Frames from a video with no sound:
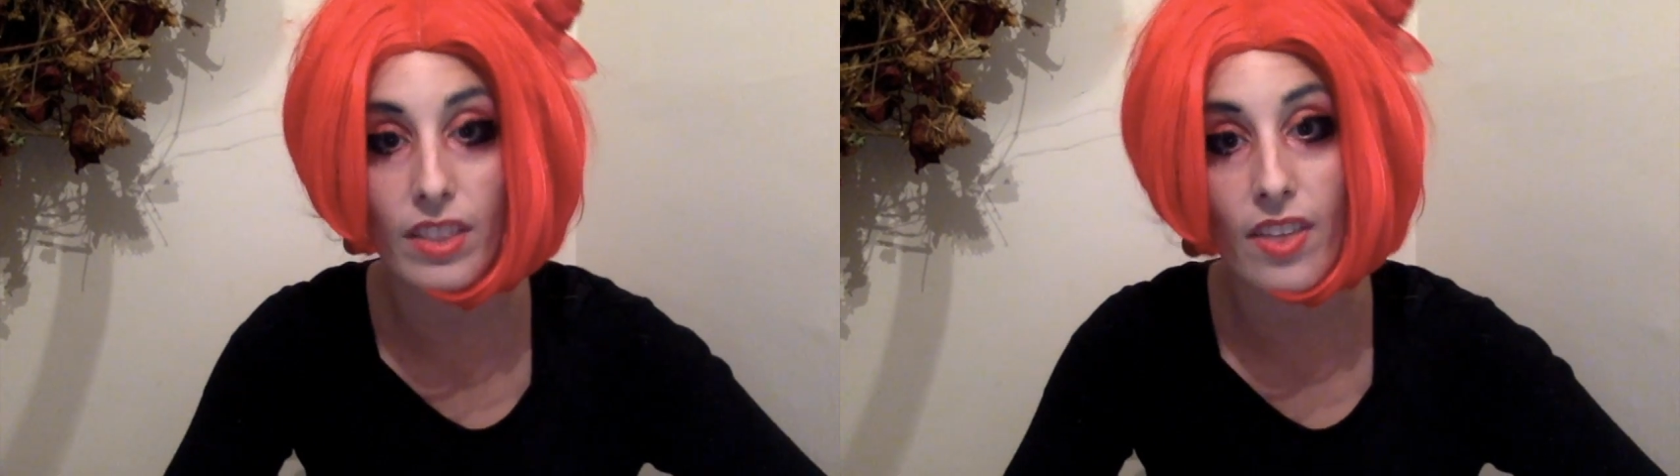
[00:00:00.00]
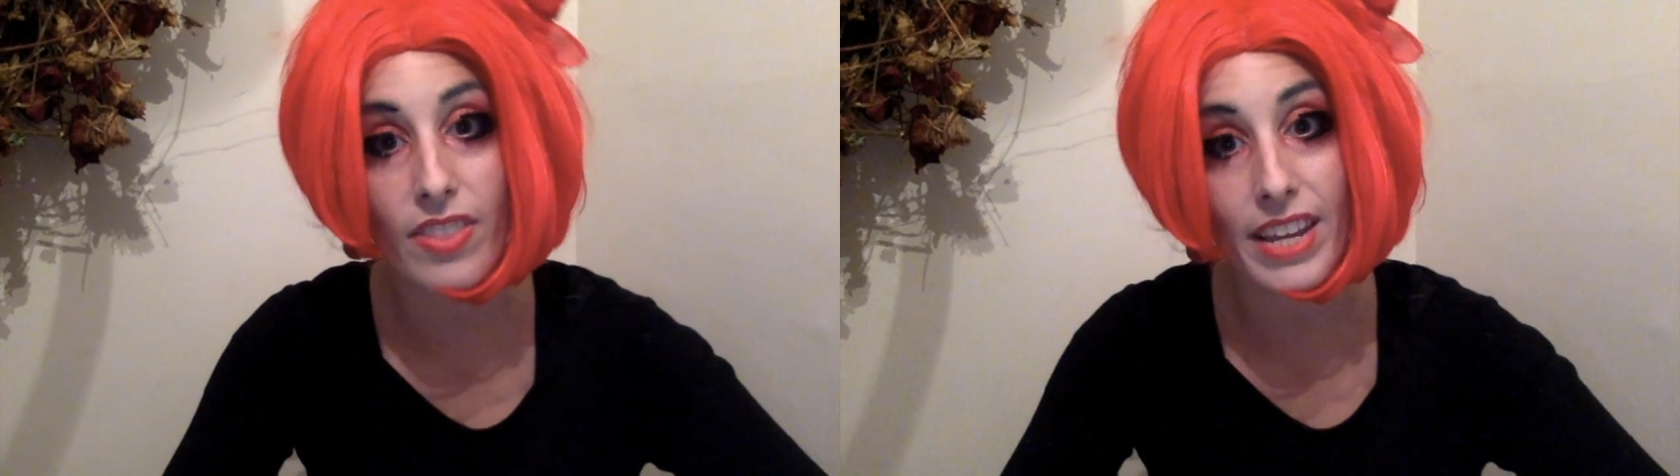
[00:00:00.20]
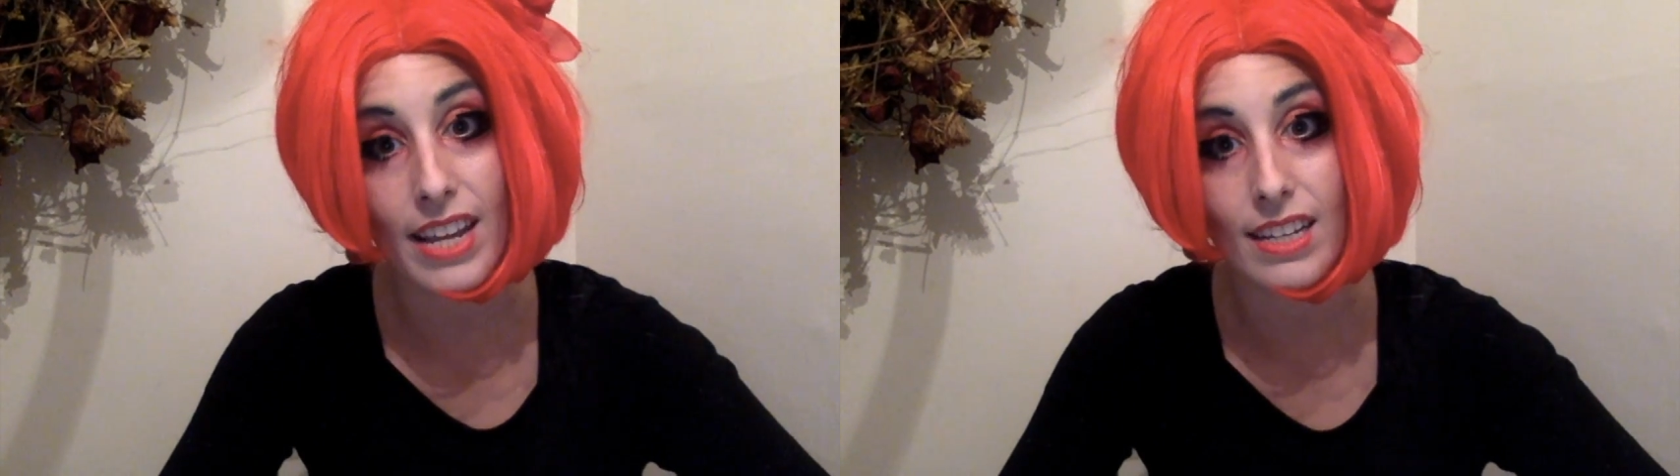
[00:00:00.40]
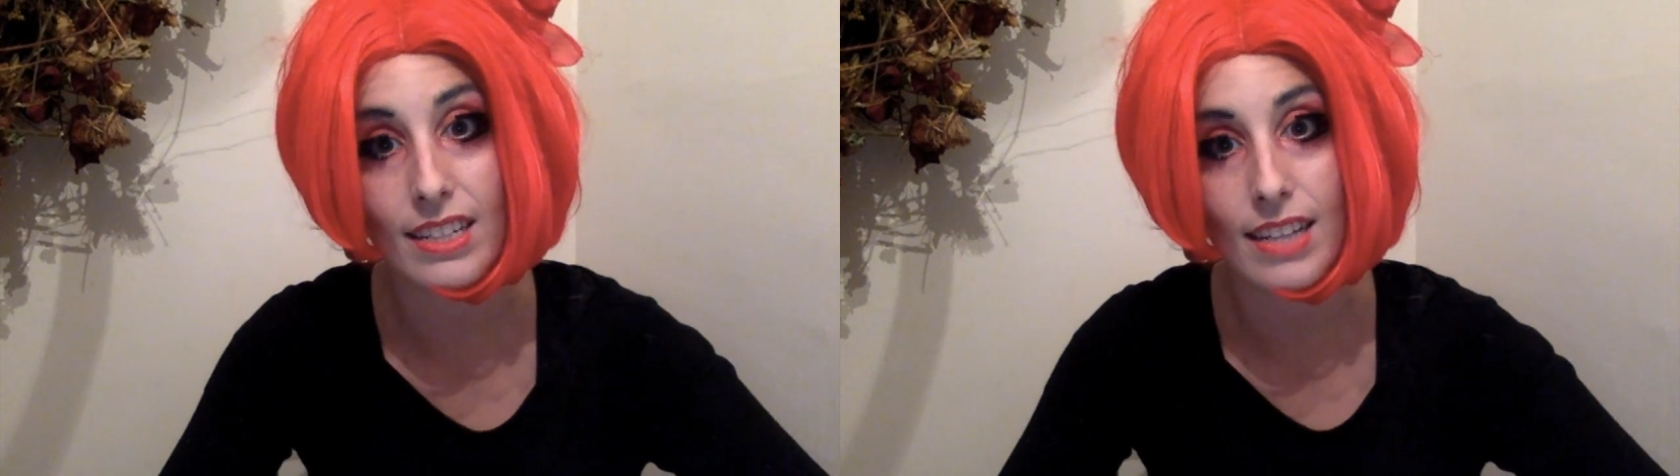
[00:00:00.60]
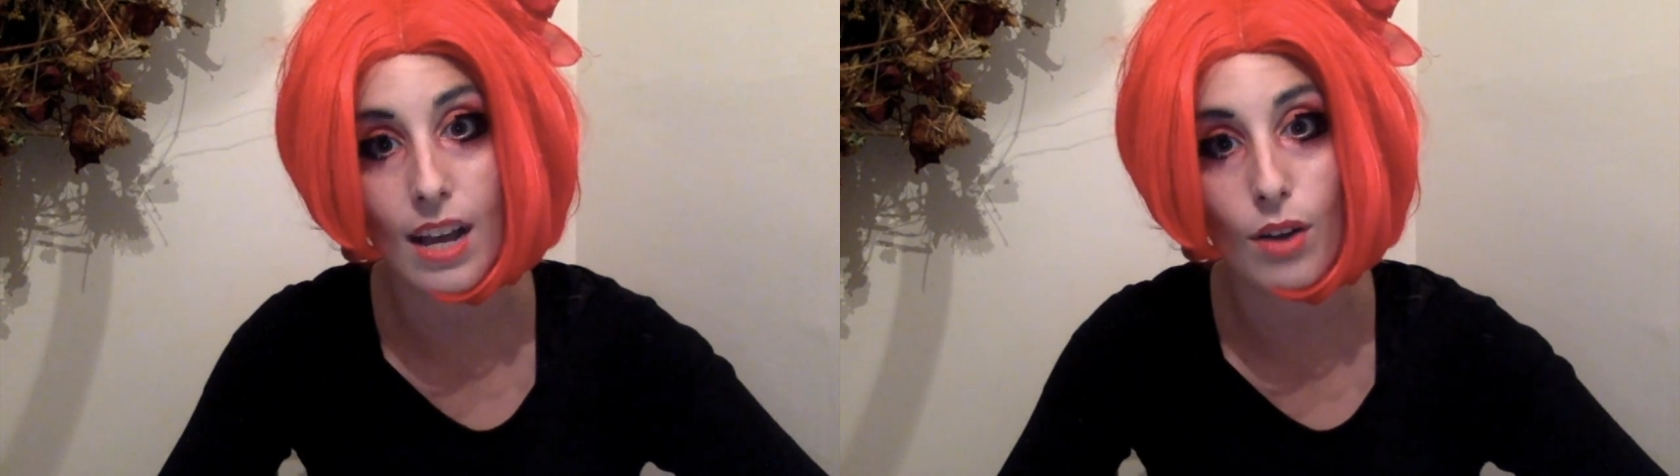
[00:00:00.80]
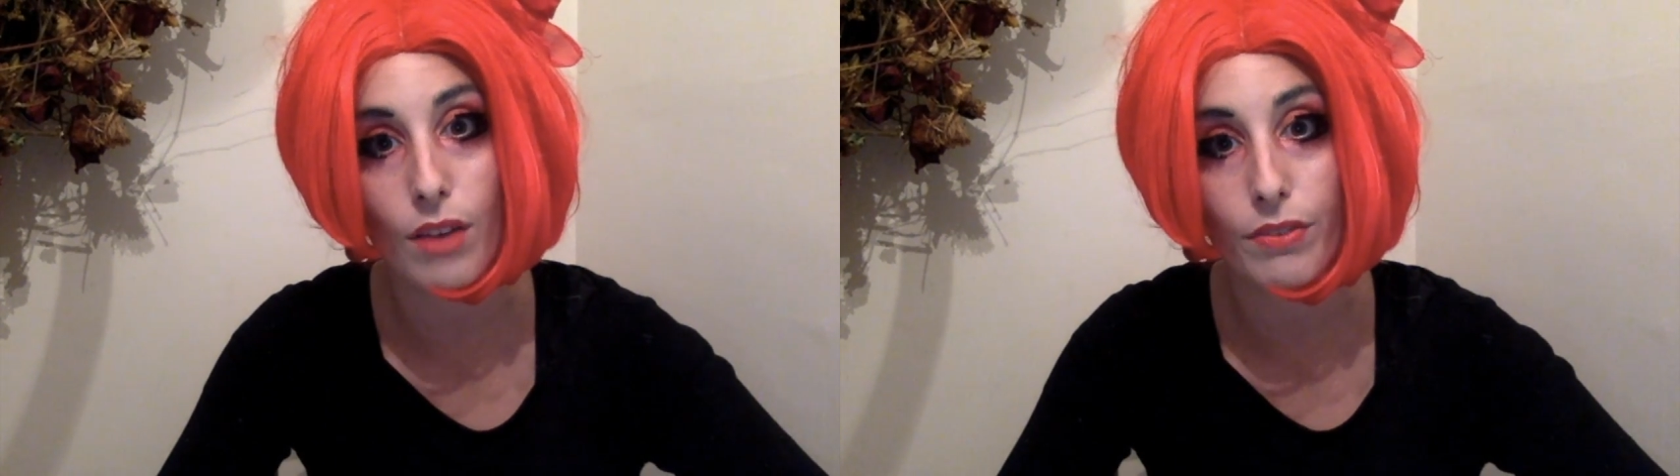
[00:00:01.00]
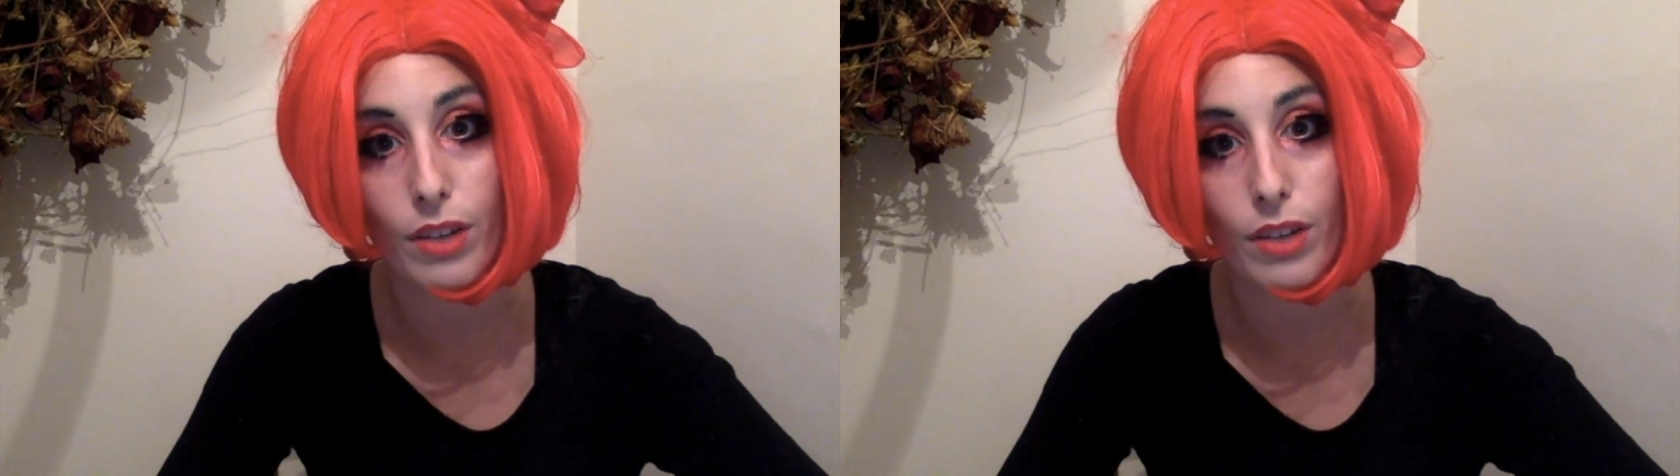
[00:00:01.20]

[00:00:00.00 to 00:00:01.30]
and then they get kicked out of the